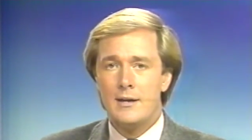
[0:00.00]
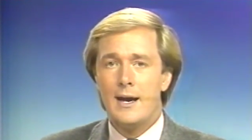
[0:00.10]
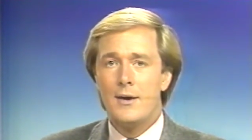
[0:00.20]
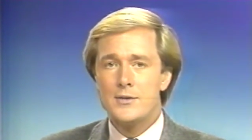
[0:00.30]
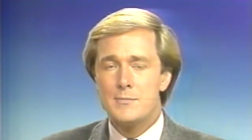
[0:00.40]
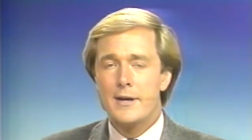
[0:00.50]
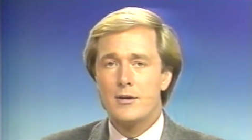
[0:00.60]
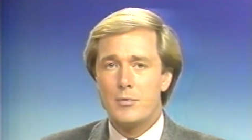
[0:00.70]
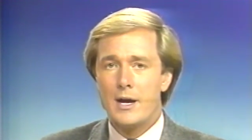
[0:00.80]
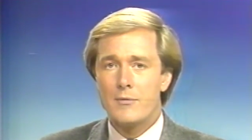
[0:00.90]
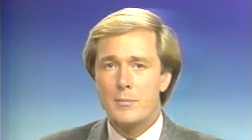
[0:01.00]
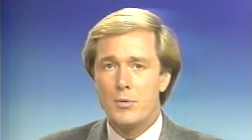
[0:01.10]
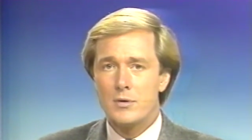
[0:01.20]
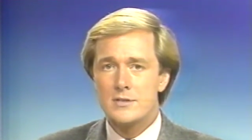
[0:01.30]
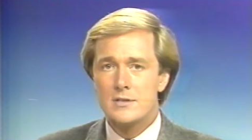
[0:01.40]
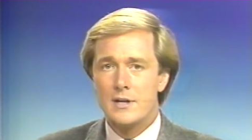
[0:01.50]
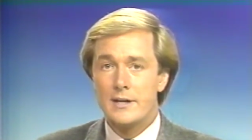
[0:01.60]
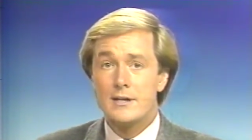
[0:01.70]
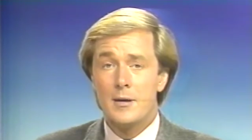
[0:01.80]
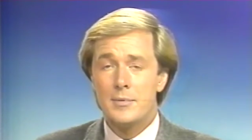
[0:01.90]
Now, as Michael Brown reports
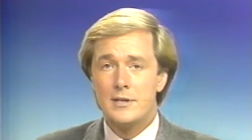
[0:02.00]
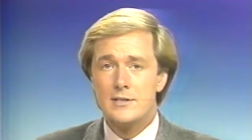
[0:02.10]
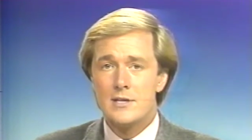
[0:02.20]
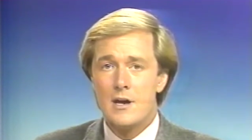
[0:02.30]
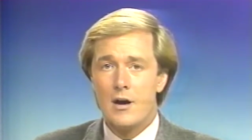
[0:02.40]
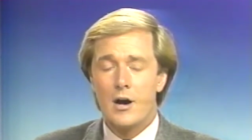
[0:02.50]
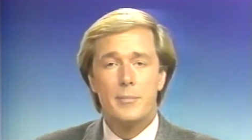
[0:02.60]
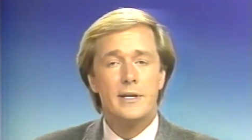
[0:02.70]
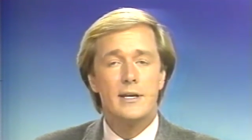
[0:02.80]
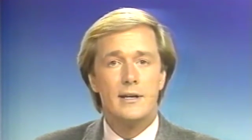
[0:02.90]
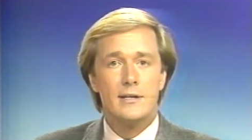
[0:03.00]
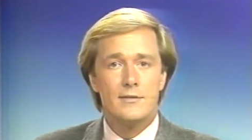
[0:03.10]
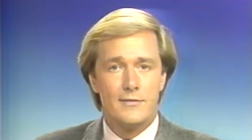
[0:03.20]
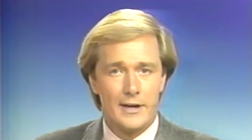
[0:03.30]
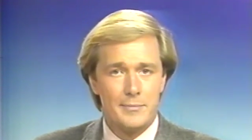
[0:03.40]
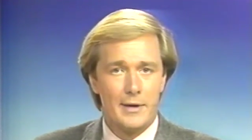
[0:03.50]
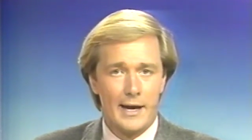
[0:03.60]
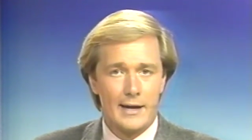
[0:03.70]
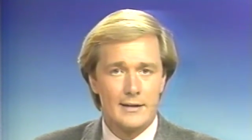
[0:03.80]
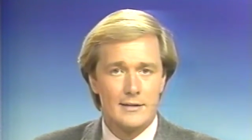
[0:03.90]
tonight, companies are beginning to fight
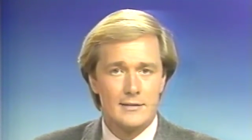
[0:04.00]
back.